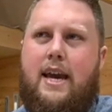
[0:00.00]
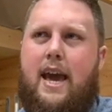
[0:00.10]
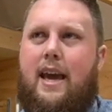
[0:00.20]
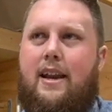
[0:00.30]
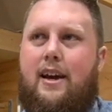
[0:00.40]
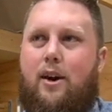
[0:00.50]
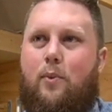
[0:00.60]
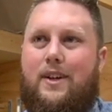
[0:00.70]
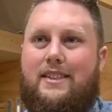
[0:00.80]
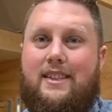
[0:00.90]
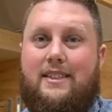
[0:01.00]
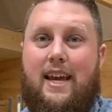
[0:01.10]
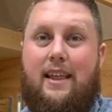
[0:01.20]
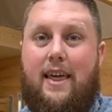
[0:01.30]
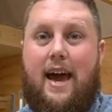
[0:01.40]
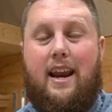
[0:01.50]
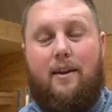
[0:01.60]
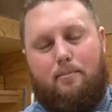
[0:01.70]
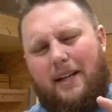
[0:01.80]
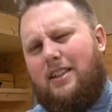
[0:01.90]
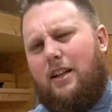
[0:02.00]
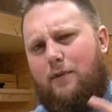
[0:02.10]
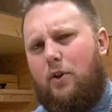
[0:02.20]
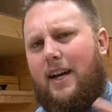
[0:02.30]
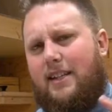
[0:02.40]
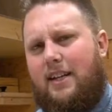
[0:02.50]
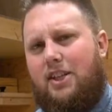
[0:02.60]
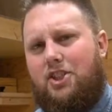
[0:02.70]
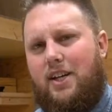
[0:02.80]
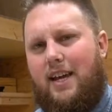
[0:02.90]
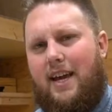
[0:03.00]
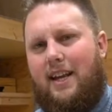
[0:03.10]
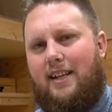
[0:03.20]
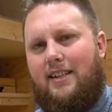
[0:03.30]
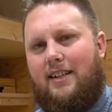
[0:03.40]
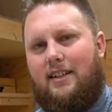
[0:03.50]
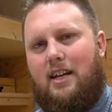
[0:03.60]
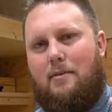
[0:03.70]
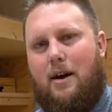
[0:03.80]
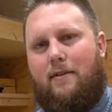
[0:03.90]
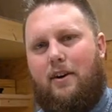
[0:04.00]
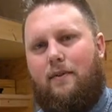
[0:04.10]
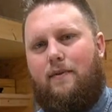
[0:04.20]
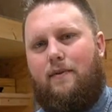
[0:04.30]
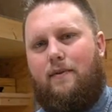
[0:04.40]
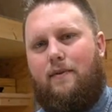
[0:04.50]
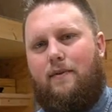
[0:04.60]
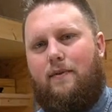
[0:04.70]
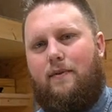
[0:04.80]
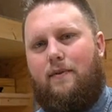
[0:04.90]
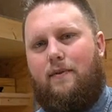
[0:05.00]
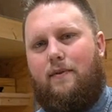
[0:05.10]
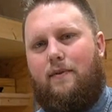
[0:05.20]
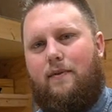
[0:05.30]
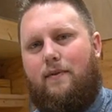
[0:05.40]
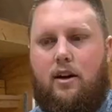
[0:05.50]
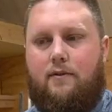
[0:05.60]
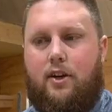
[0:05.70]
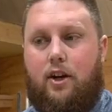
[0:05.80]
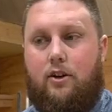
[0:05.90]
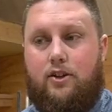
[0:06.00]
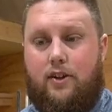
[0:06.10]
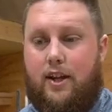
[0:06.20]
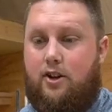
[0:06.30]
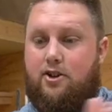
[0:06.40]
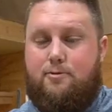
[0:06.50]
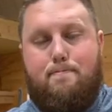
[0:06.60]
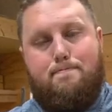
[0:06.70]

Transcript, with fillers: And uh, once it's like that, and basically if you like touch it and it doesn't come off on your finger, it's probably good enough to go. So then you just